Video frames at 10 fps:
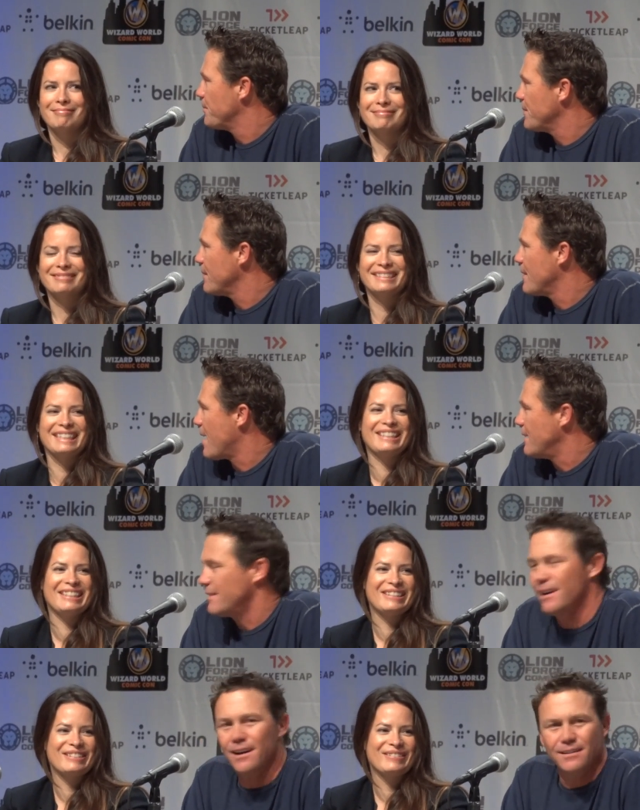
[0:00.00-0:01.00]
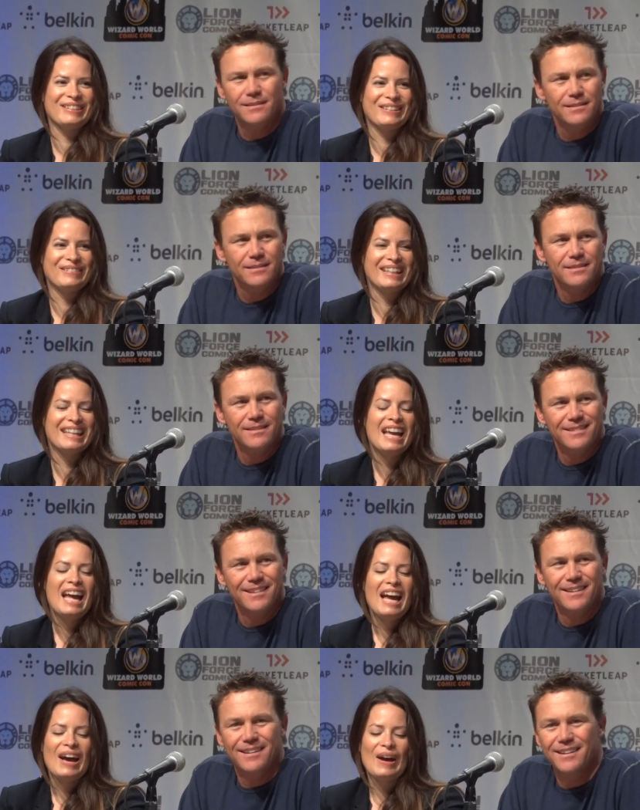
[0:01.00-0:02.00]
Speaker 1: more than one.
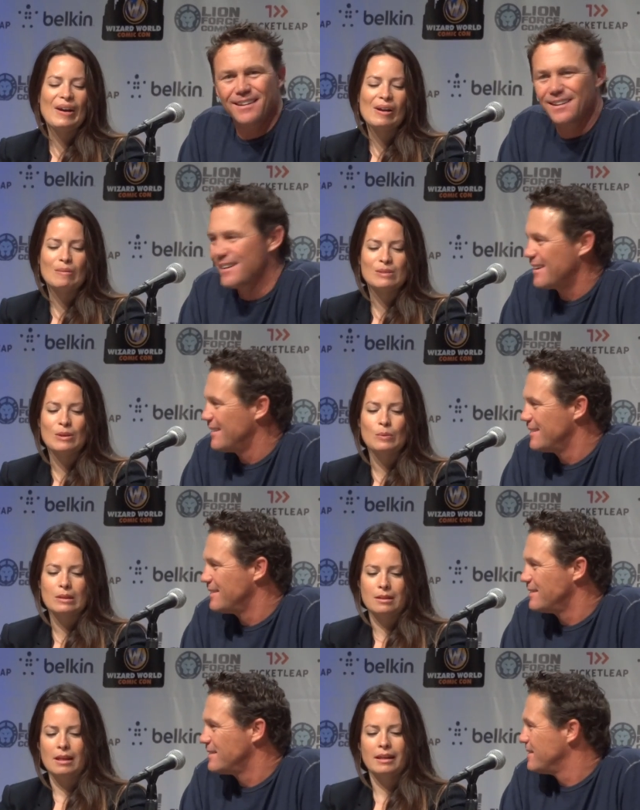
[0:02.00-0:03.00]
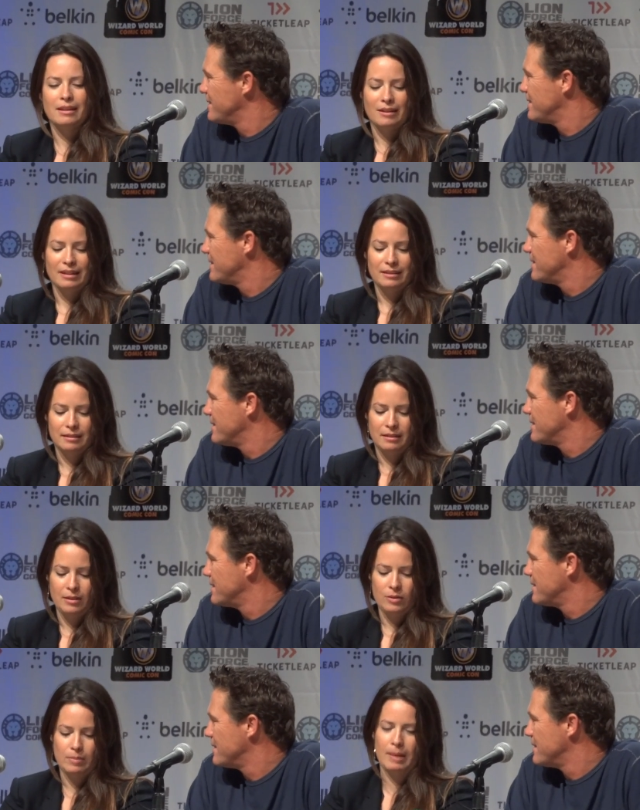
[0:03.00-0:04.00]
Until um, we decided on
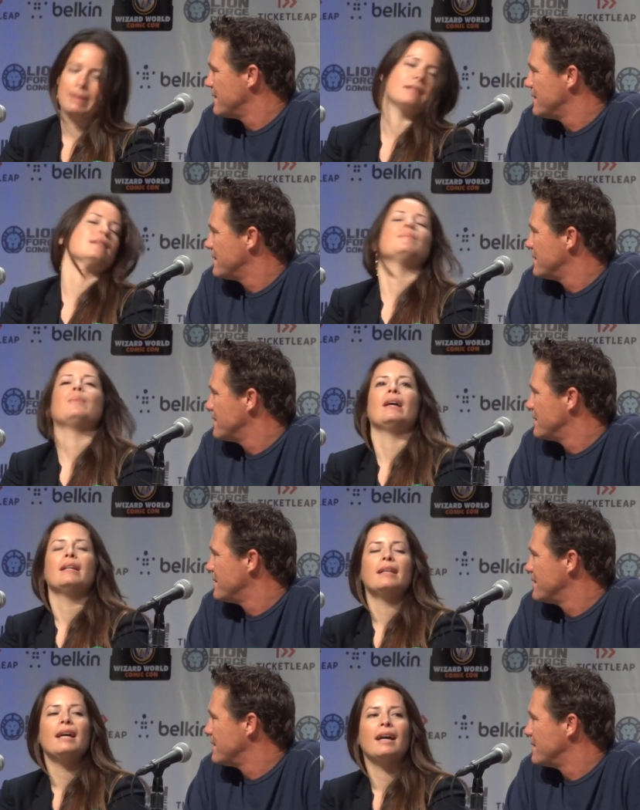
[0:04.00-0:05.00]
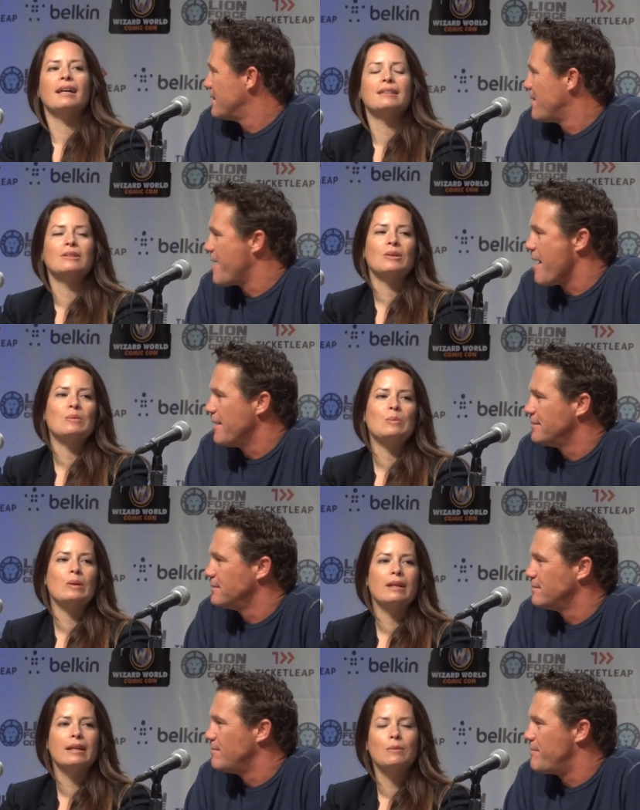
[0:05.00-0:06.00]
those babies. But yeah, you know,
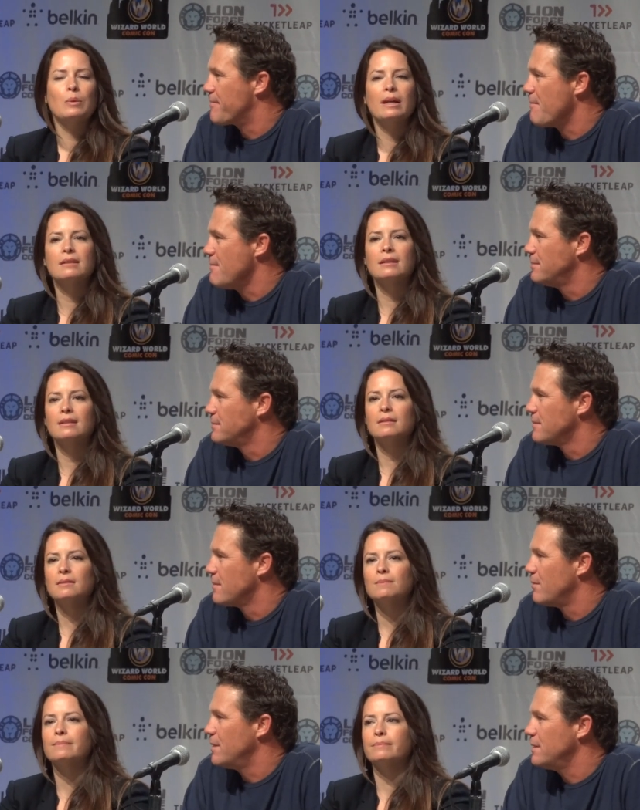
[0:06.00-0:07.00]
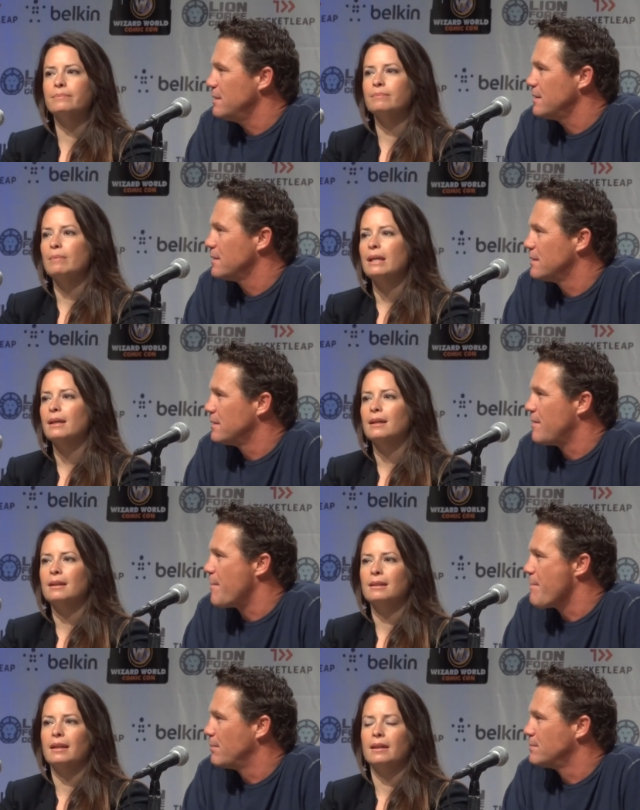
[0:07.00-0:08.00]
we had, we had to make
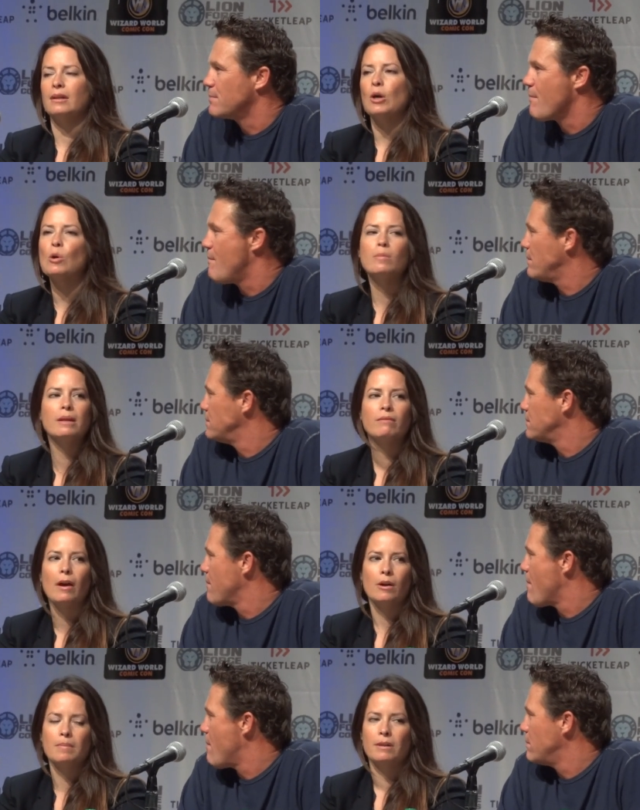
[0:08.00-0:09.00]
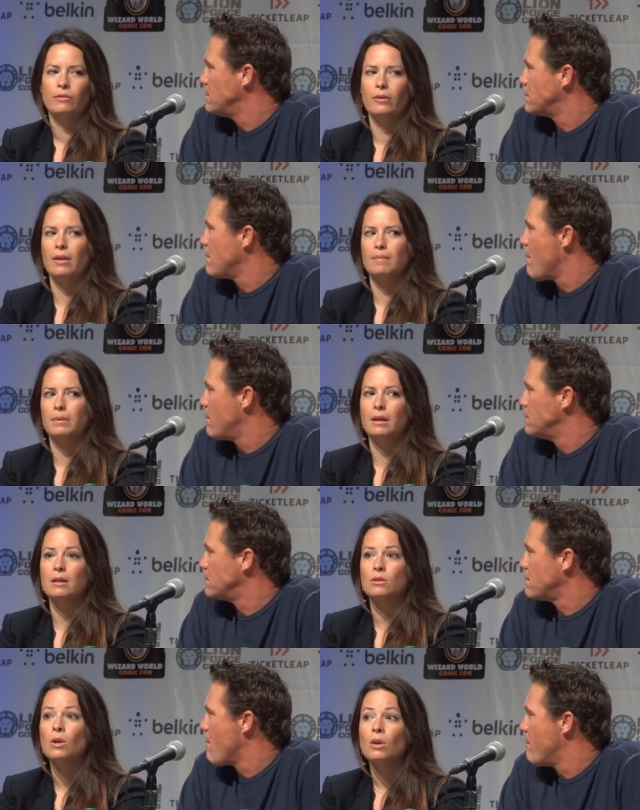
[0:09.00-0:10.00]
it like a home environment for them
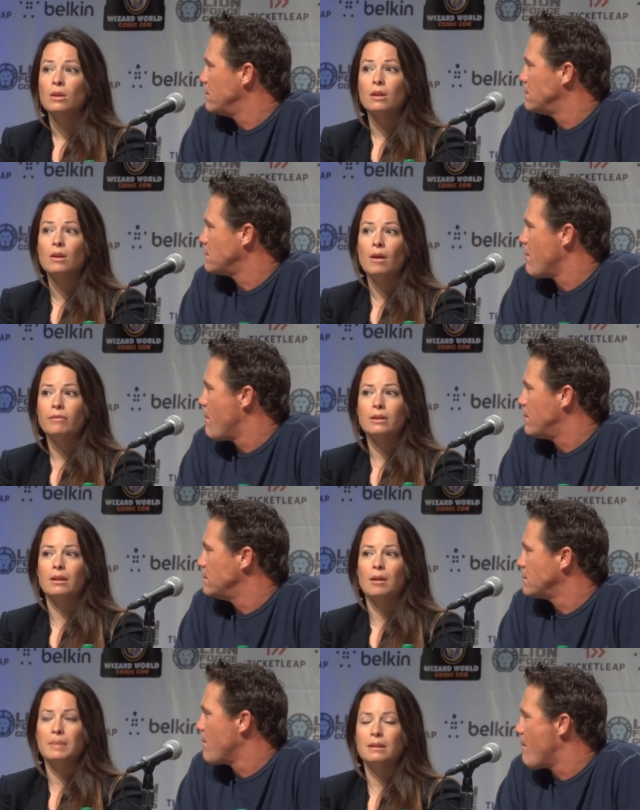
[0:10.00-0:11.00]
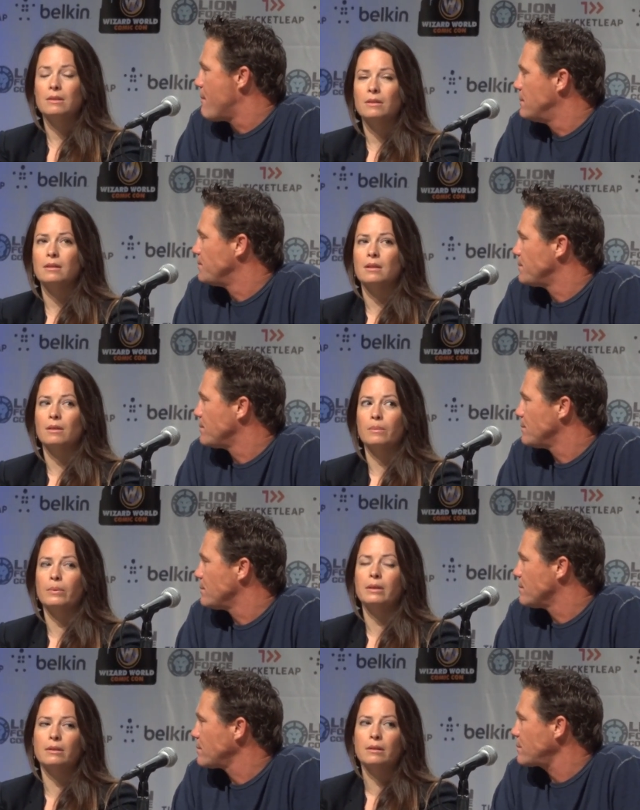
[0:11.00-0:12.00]
because they'd often come into these like
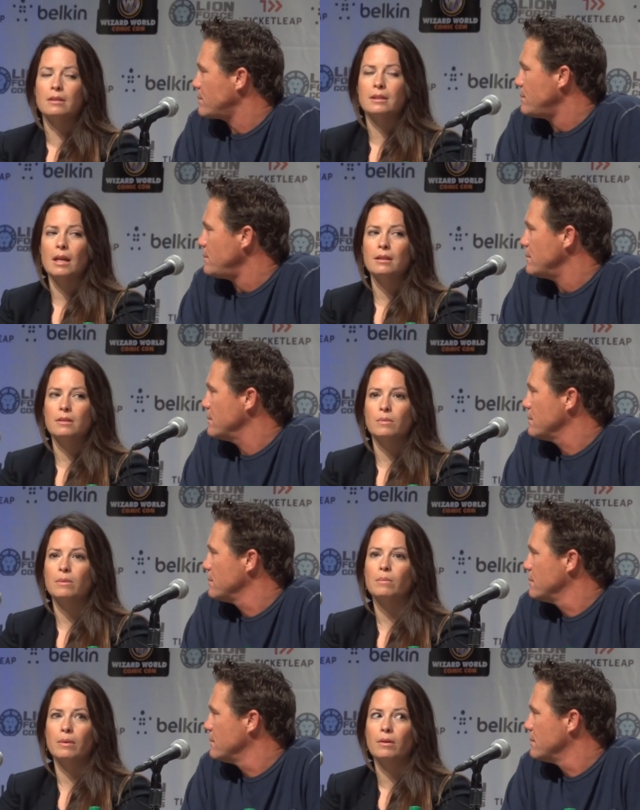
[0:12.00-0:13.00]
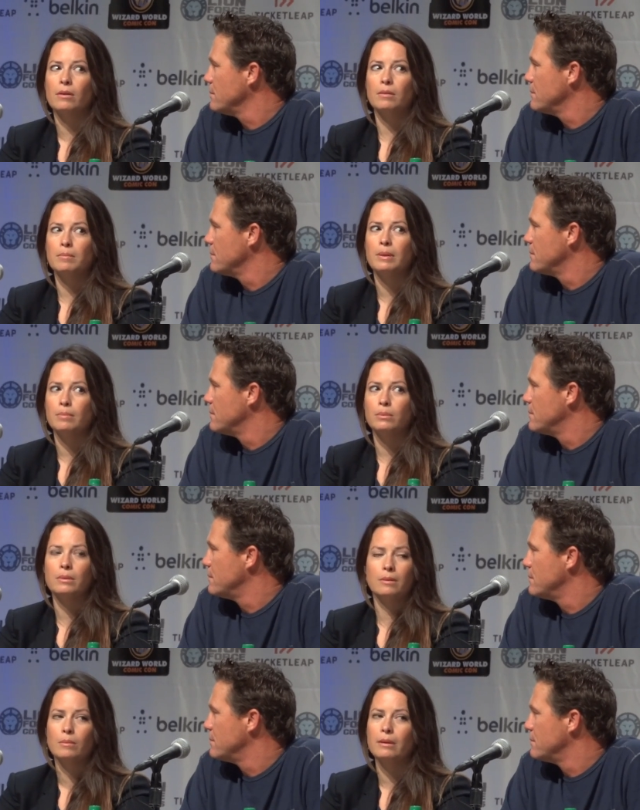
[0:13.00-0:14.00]
weird sets with weird
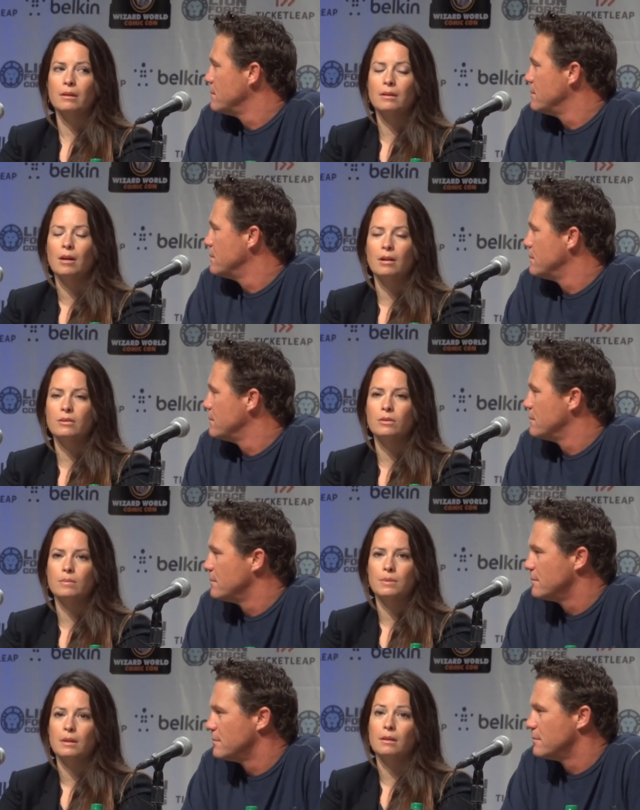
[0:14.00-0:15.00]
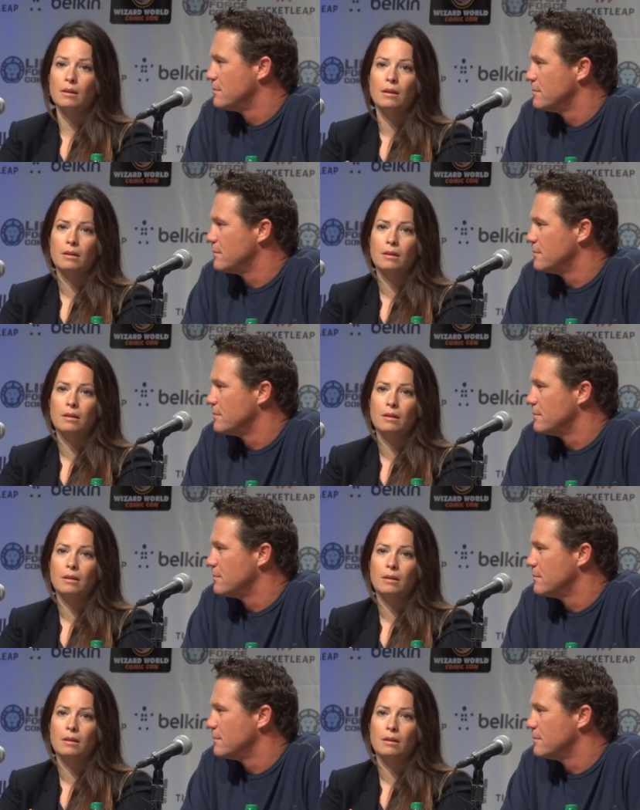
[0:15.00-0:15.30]
people and weird costumes and